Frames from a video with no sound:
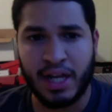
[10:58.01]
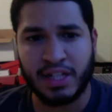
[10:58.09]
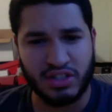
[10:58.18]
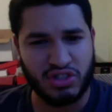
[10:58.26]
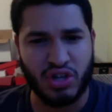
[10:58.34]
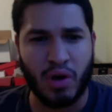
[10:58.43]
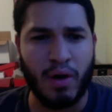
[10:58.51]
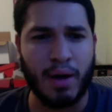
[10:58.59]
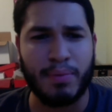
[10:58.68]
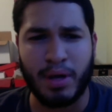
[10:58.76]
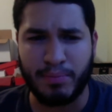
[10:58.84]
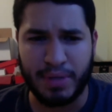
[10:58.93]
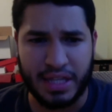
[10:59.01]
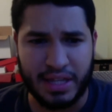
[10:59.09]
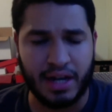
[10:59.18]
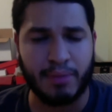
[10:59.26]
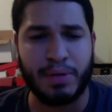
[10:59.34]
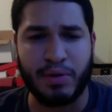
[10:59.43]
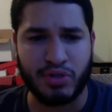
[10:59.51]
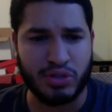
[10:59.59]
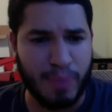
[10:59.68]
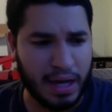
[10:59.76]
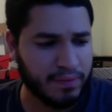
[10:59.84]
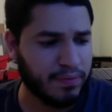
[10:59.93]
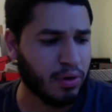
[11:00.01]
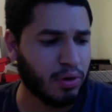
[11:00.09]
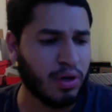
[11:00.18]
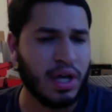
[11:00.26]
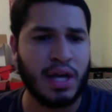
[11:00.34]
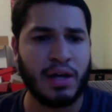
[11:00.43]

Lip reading: Just show up, be there, be respectful.